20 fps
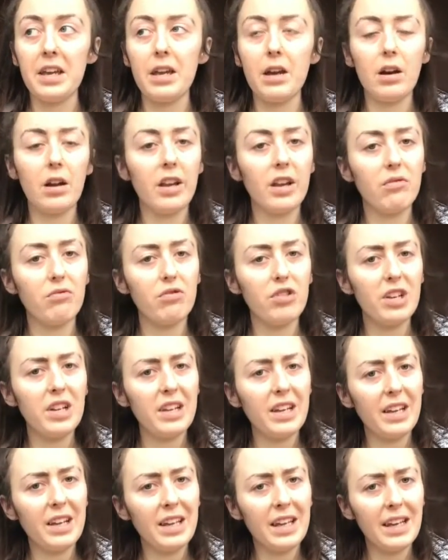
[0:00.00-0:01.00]
I get really
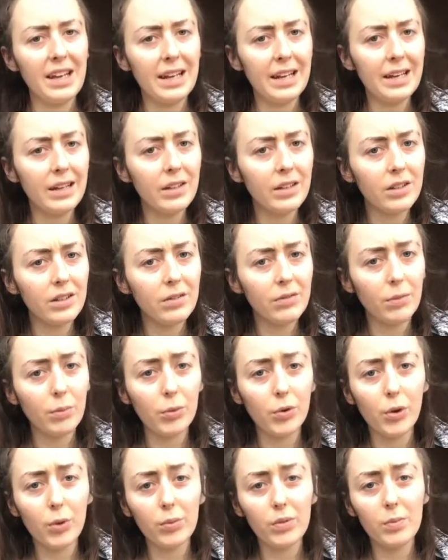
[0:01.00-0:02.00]
achy legs from
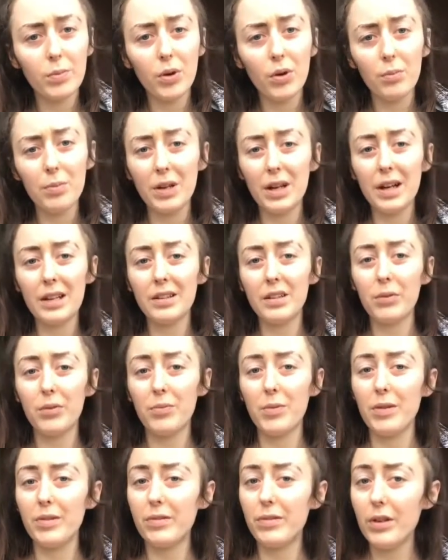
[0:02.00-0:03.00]
top to bottom, and I had that with my
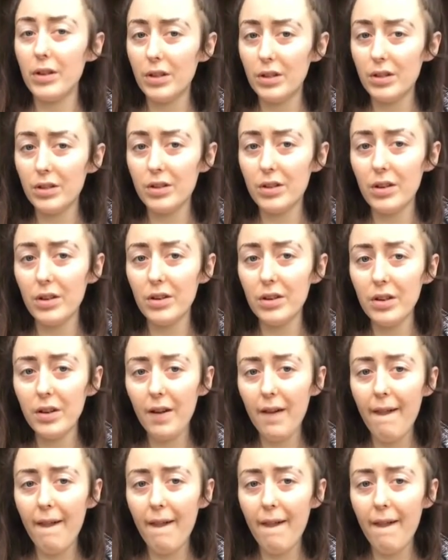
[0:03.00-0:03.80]
first son.